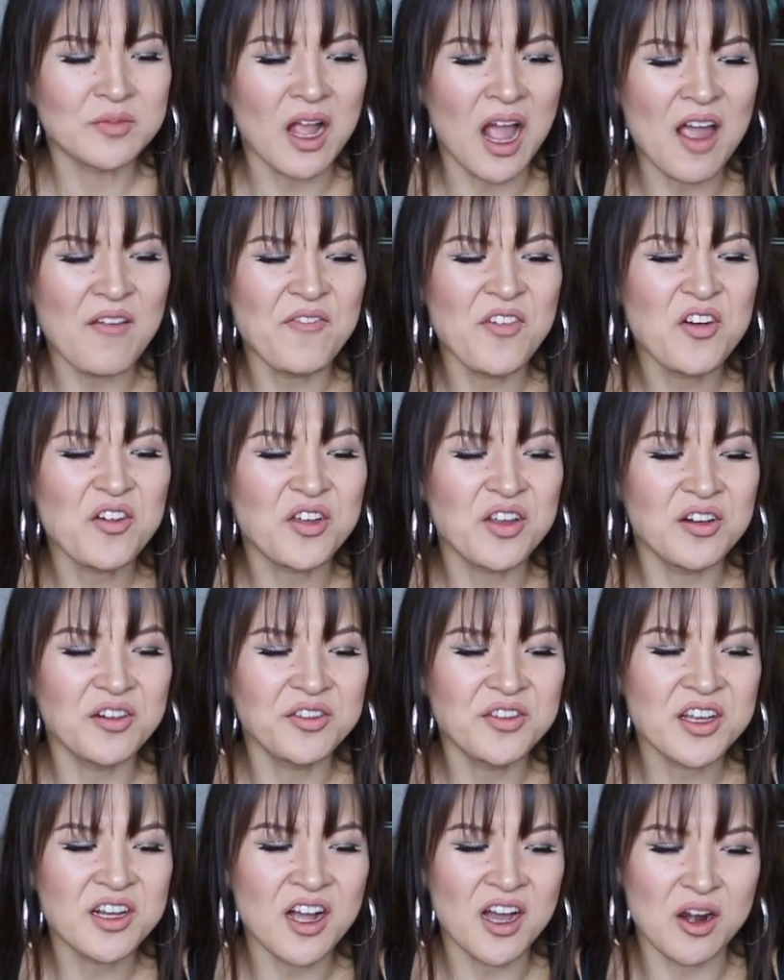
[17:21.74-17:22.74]
I felt
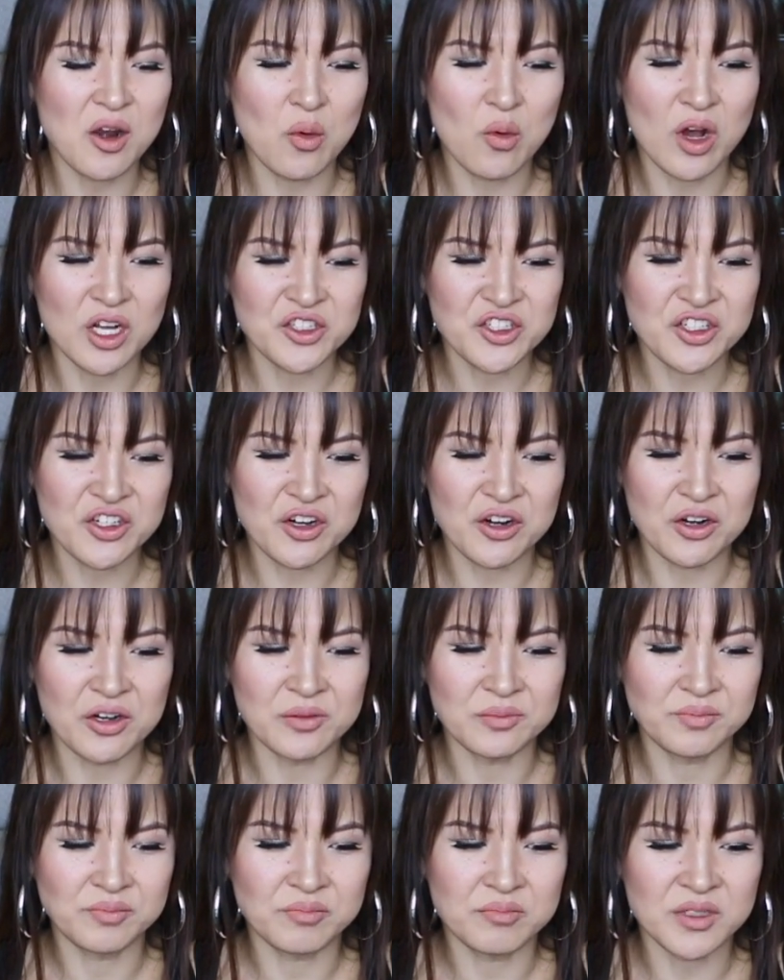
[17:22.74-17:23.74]
guilty kind of watching her
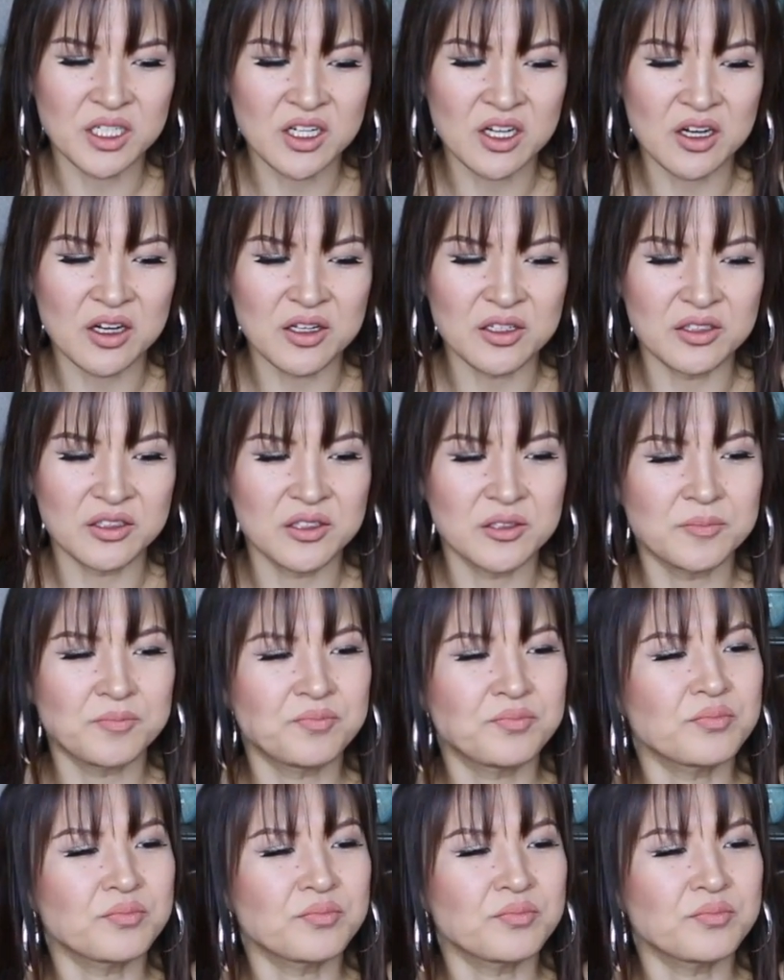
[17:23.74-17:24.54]
because